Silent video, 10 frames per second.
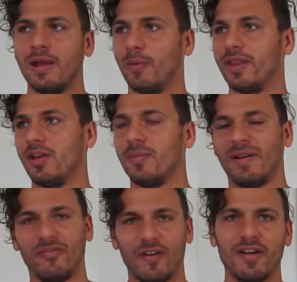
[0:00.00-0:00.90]
Whether you're
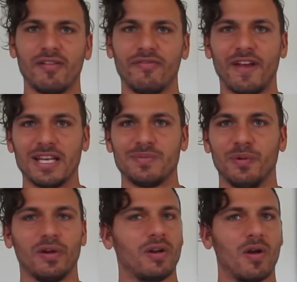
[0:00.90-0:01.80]
my friend on
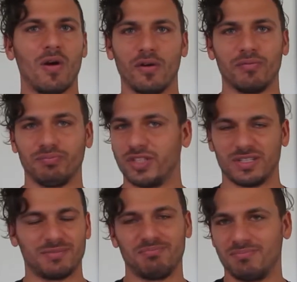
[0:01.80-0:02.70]
Facebook or
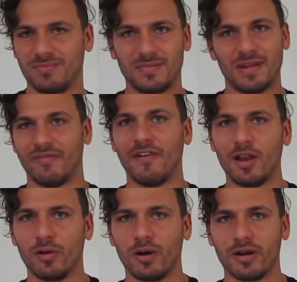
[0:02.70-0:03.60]
just a
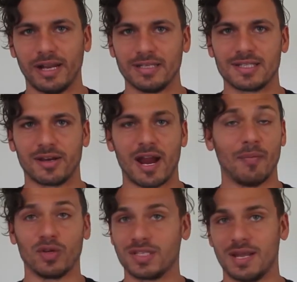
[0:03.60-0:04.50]
follower on
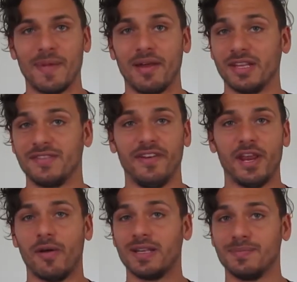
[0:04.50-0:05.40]
Instagram or somehow this
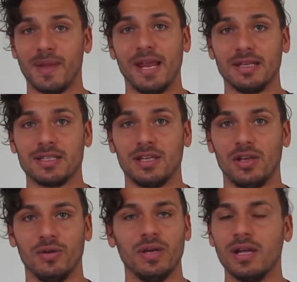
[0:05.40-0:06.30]
video has made it to
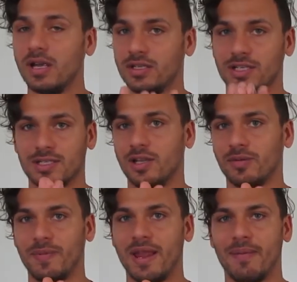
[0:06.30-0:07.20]
you, just
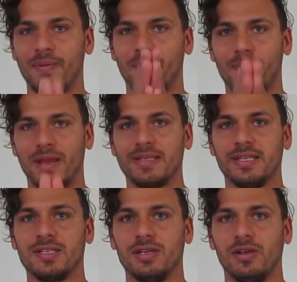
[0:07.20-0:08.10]
look me up,
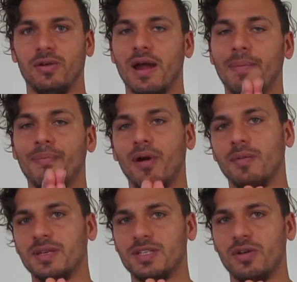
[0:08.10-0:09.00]
message to you. I
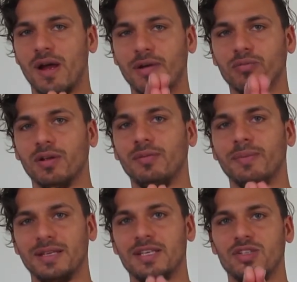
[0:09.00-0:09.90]
promise you I will
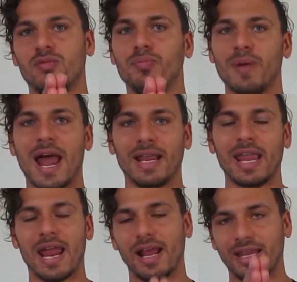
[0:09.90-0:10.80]
message you back
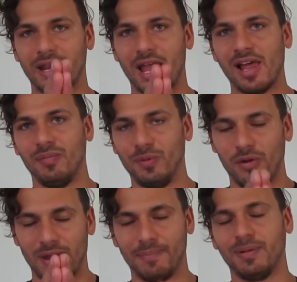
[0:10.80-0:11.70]
and I can help
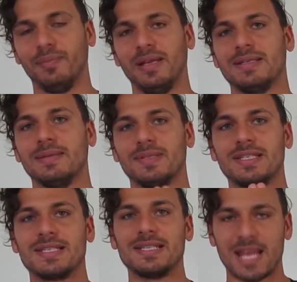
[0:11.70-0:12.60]
you implement some
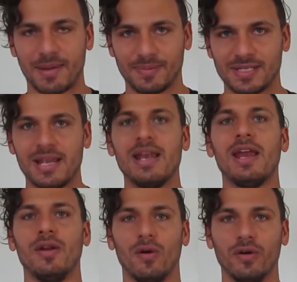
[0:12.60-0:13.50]
steps
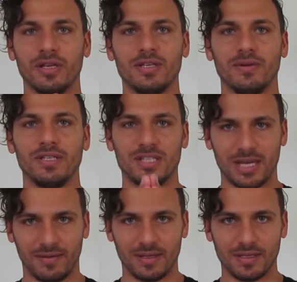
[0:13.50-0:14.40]
in order to
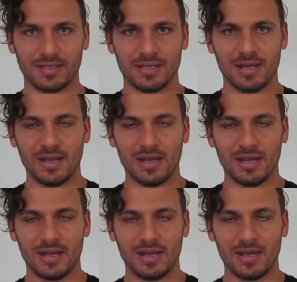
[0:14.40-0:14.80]
achieve this.